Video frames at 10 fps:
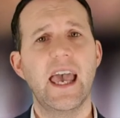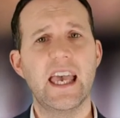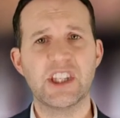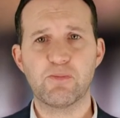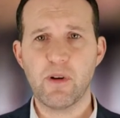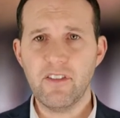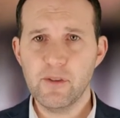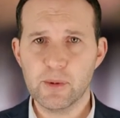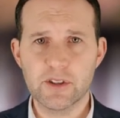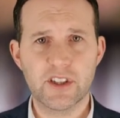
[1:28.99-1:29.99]
It's
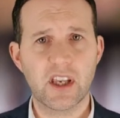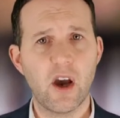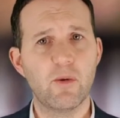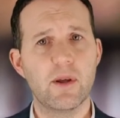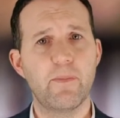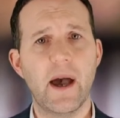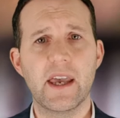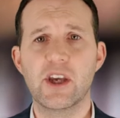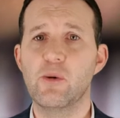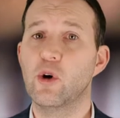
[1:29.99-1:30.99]
preferable to go with a
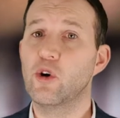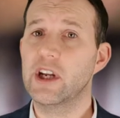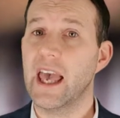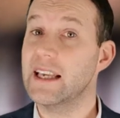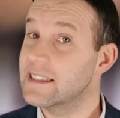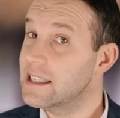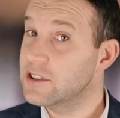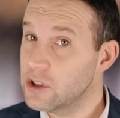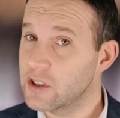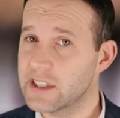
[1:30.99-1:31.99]
buyer who already has their
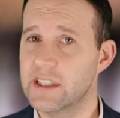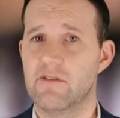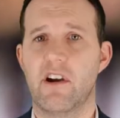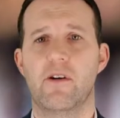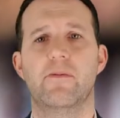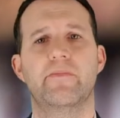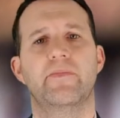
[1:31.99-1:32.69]
ducks in a row.